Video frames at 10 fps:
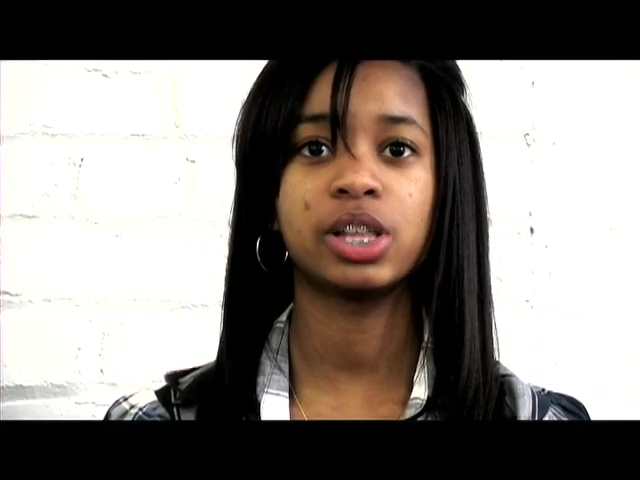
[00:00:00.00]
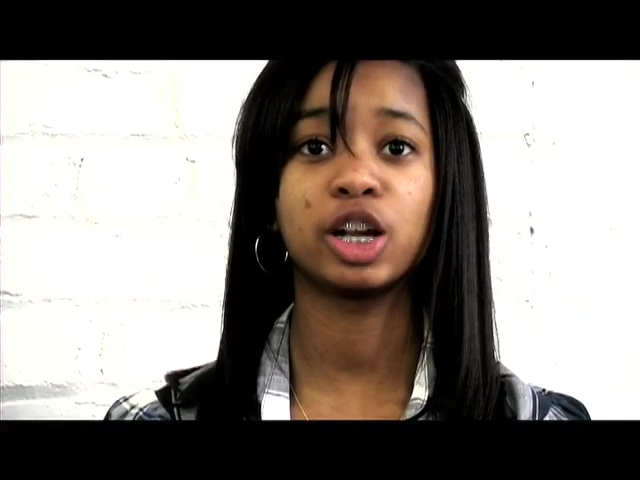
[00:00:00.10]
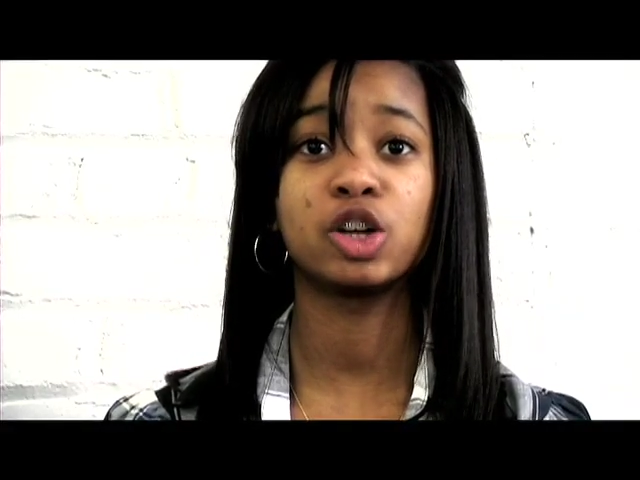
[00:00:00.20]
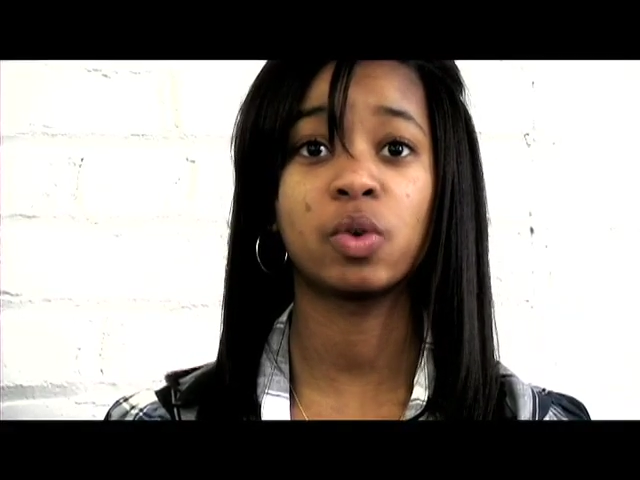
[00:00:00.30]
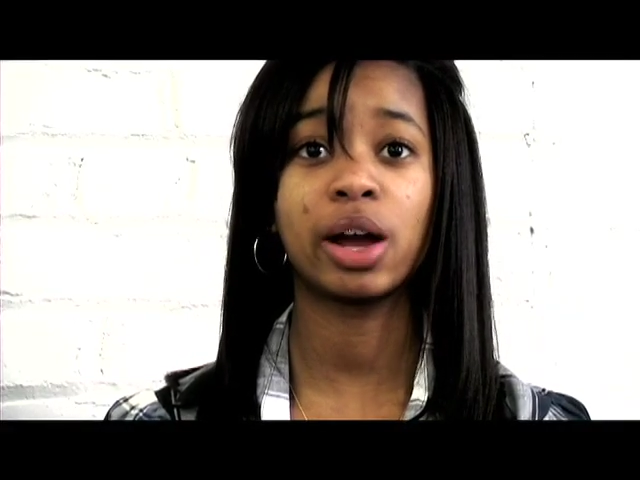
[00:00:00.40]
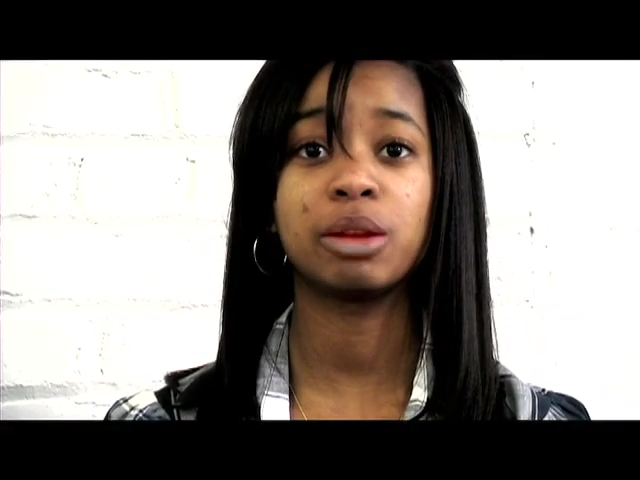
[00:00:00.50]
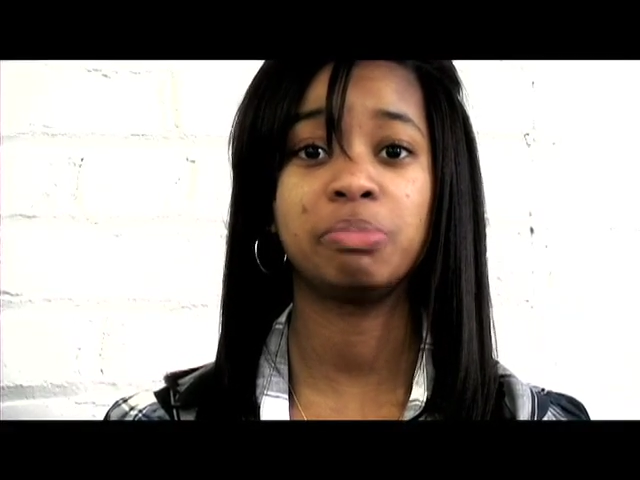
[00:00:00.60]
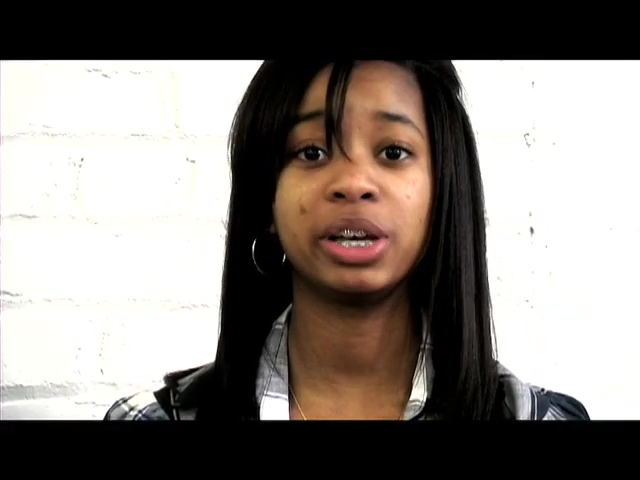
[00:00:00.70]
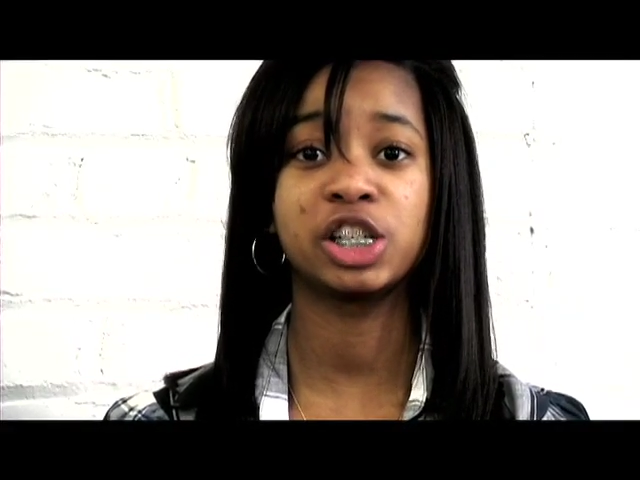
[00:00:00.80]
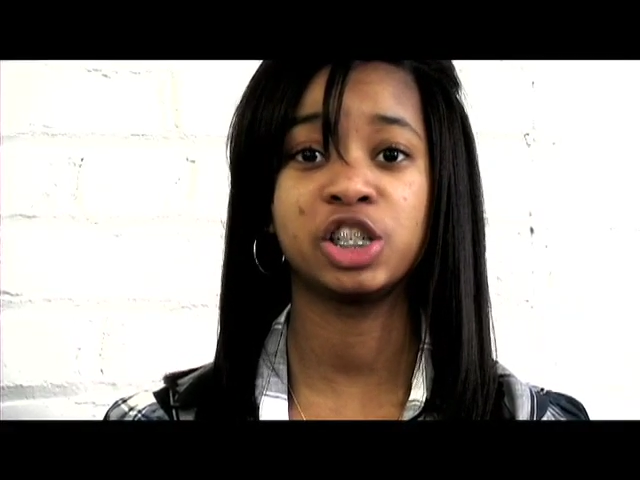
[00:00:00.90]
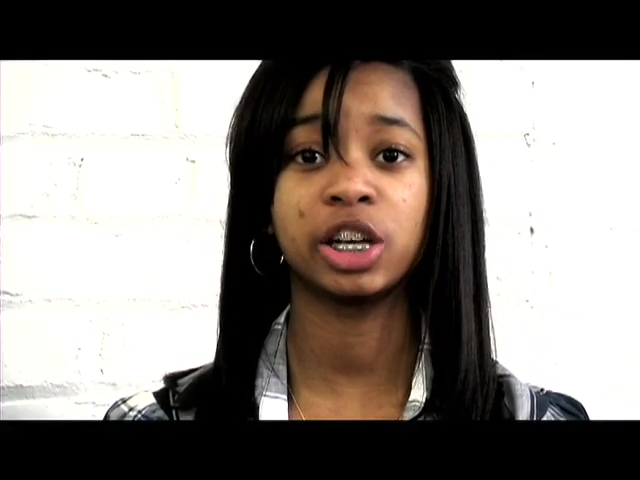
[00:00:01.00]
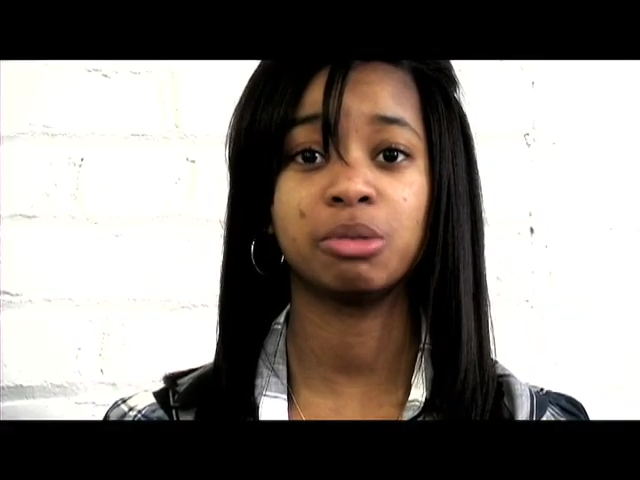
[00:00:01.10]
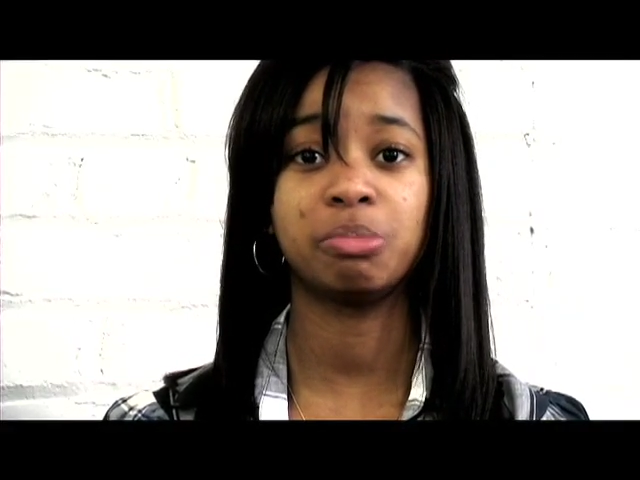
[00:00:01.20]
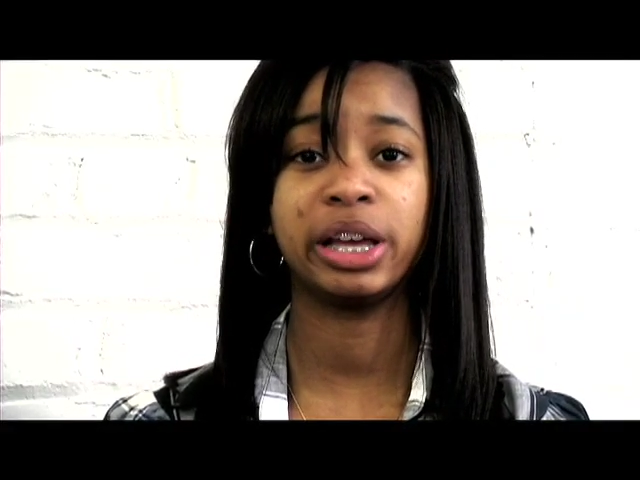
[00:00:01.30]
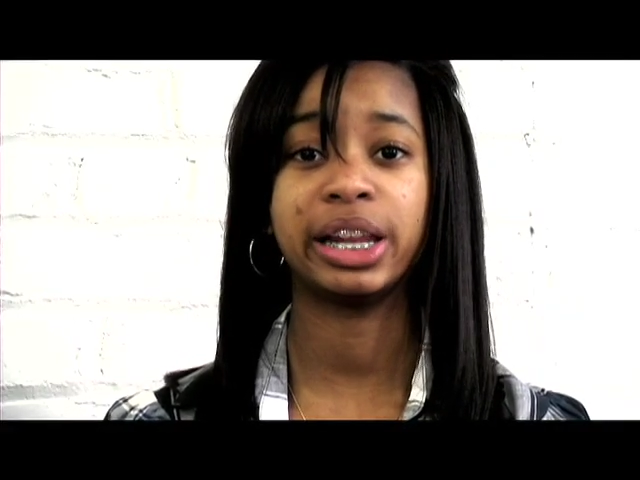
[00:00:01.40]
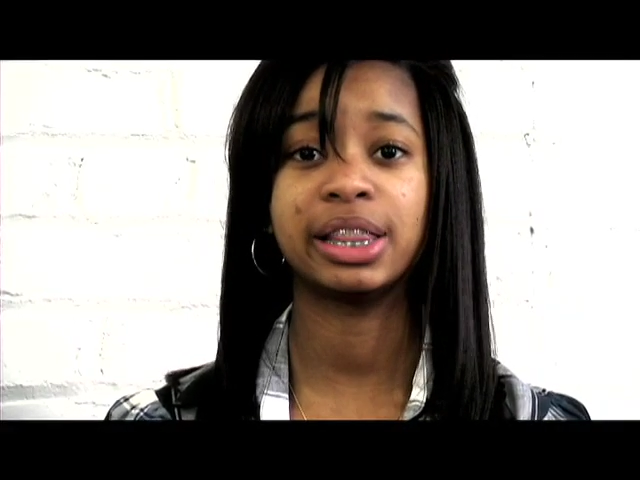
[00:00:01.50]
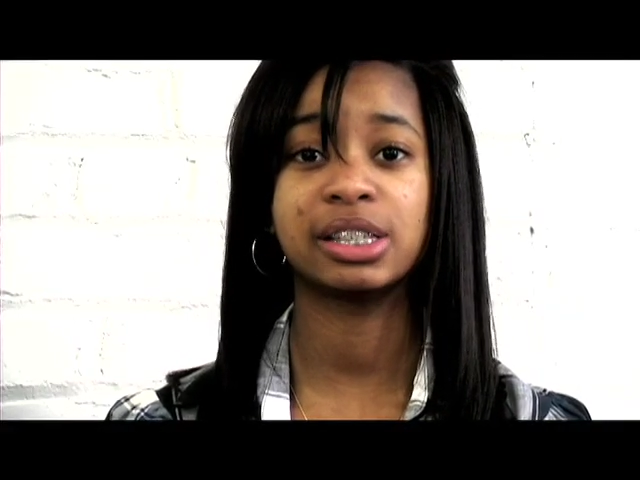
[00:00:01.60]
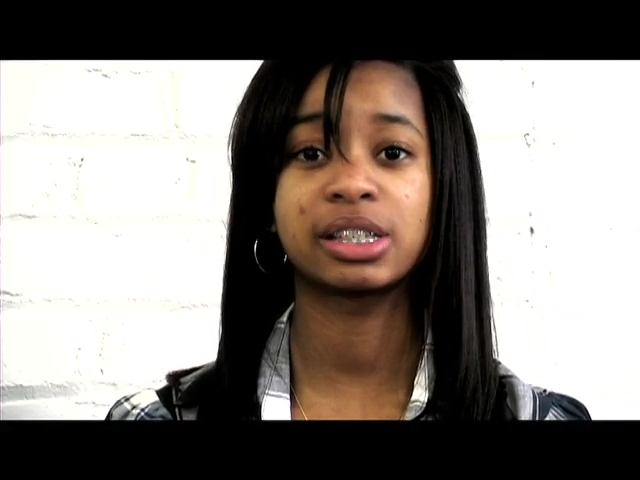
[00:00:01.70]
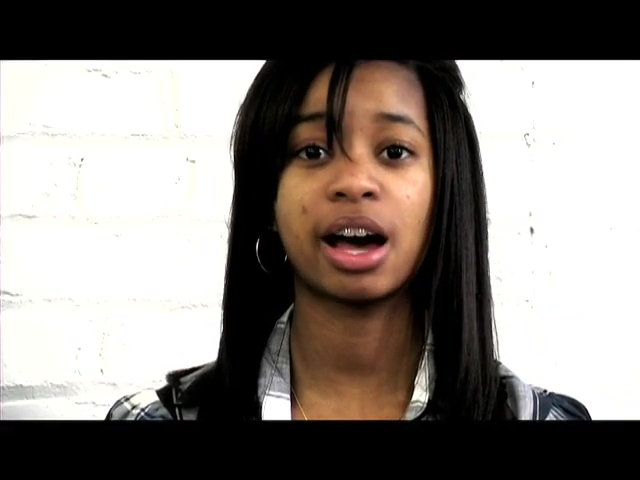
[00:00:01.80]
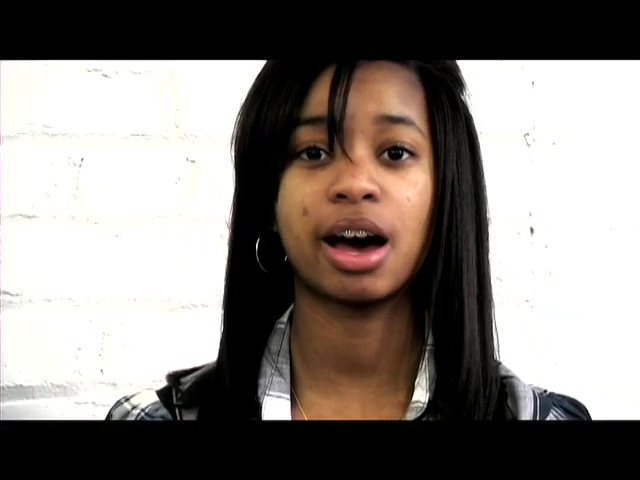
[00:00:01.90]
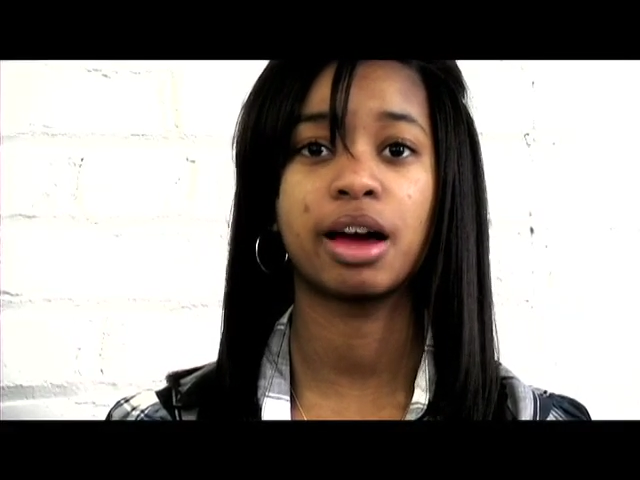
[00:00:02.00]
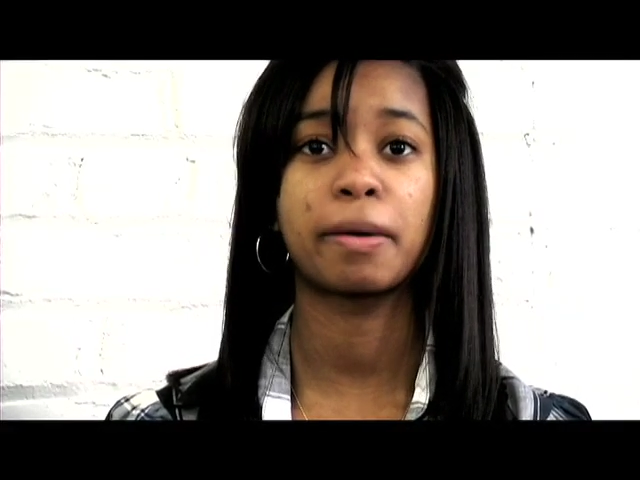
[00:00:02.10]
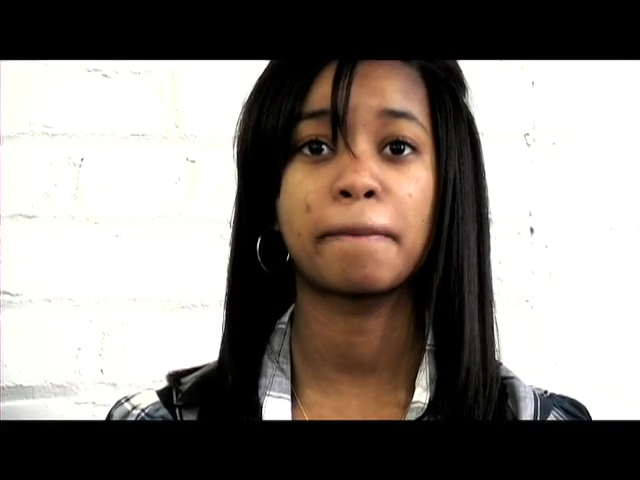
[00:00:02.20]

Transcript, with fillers: that great big chicken pen in the sky.